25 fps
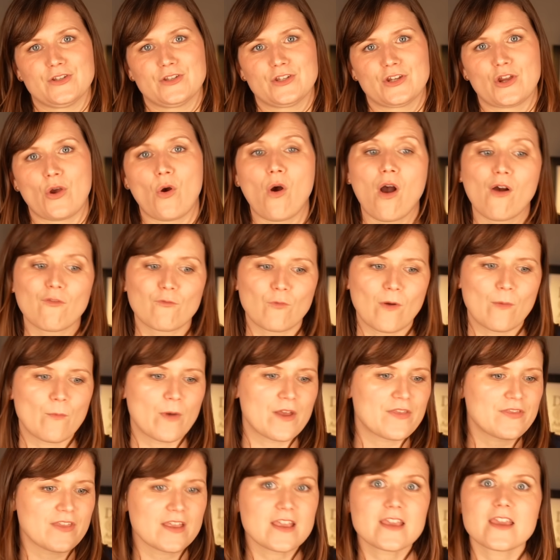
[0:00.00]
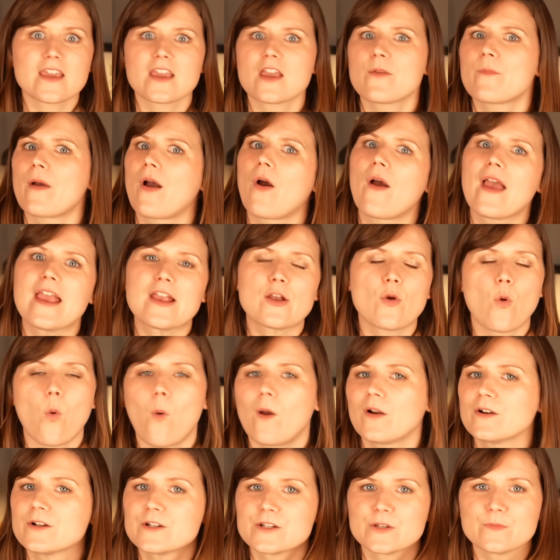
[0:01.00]
to go off when we're thinking about a
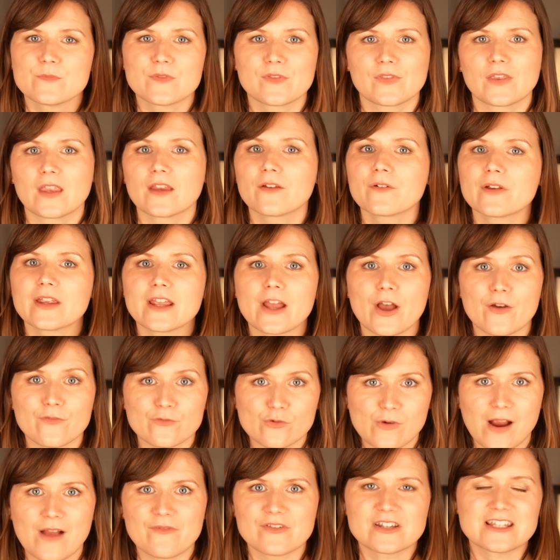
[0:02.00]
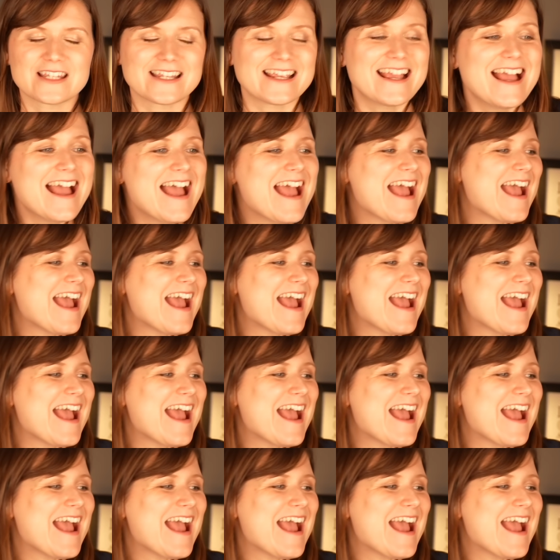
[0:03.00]
quantum theory of gravity.